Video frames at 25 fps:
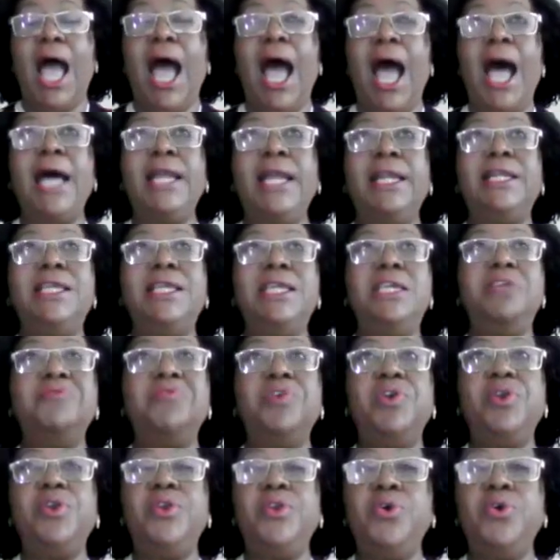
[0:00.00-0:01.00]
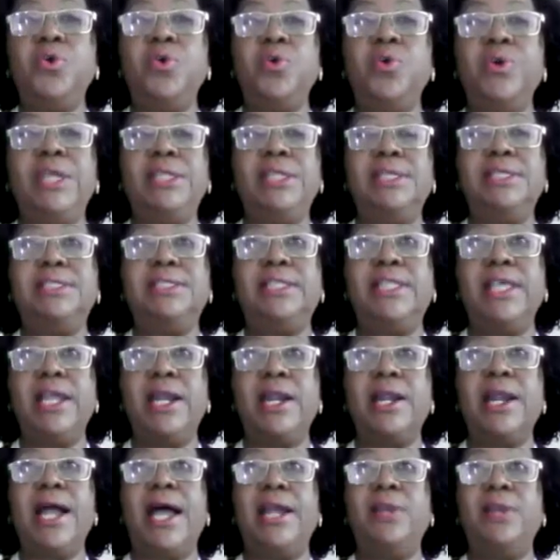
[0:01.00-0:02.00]
And even though it is
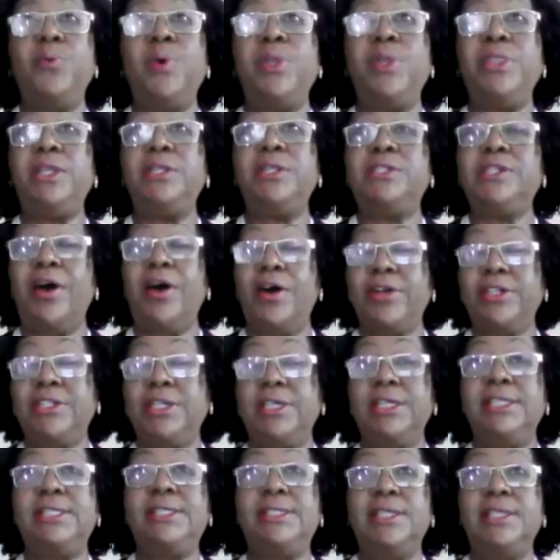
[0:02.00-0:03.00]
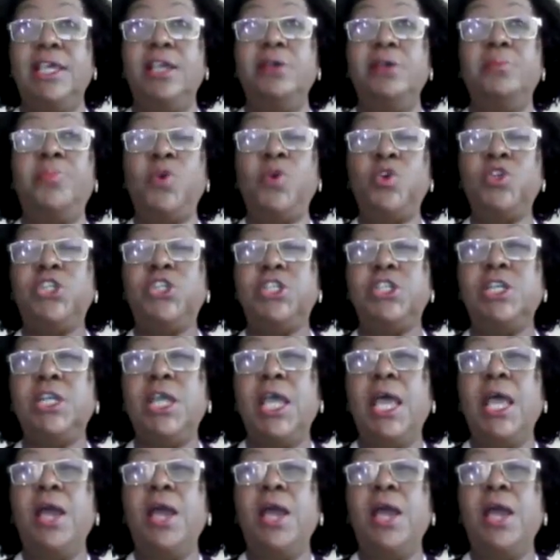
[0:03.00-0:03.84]
there, and when the doctor is saying push,